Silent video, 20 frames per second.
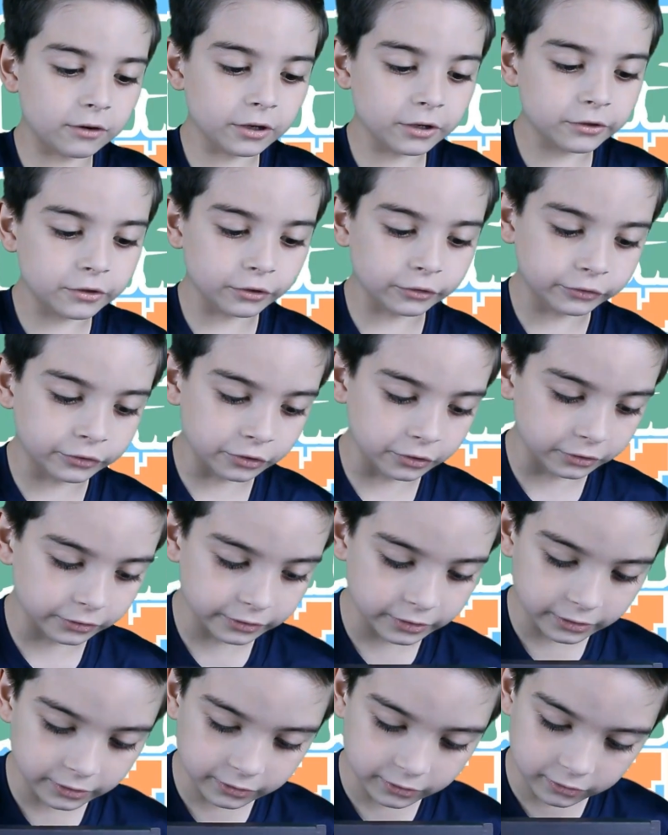order to
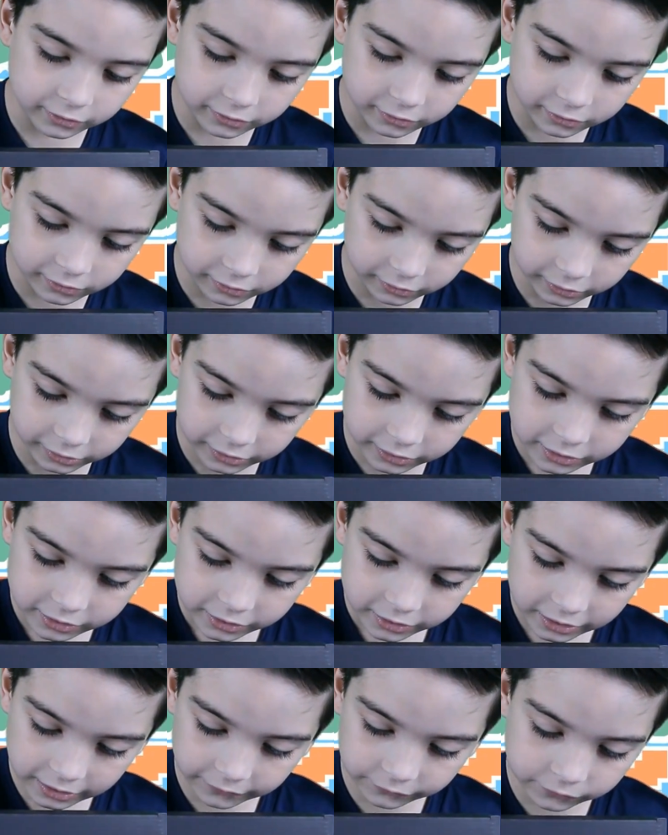turn this on, you
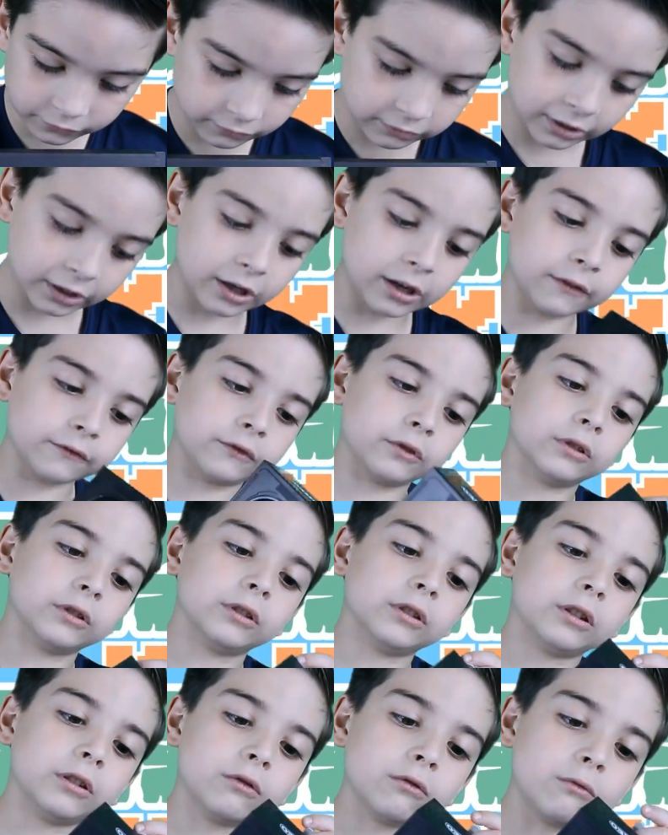have to take out the
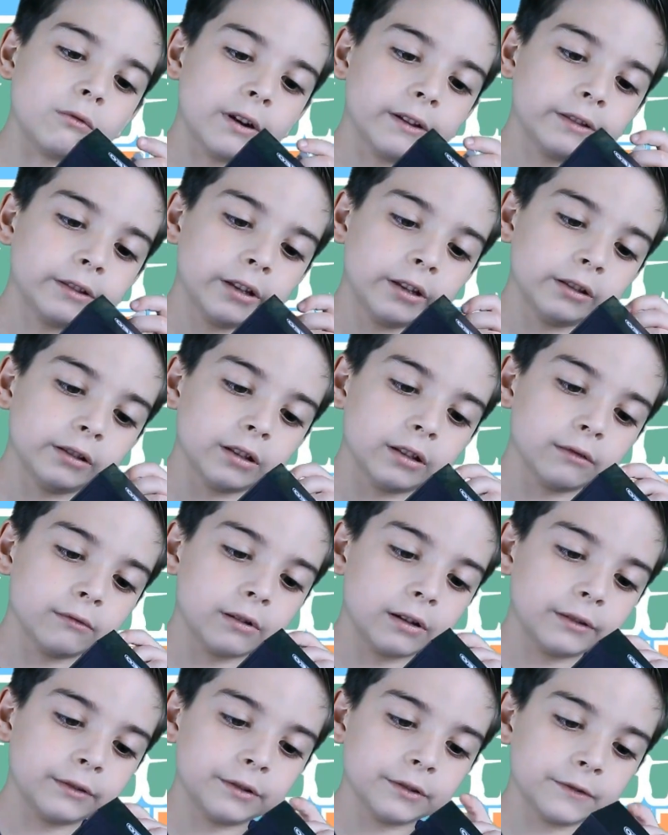little white thing that
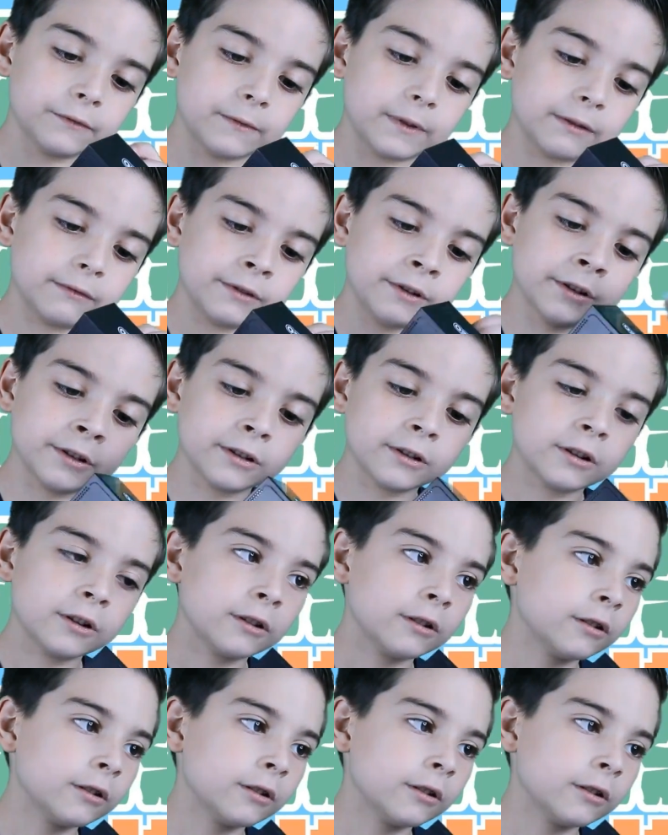I just found here.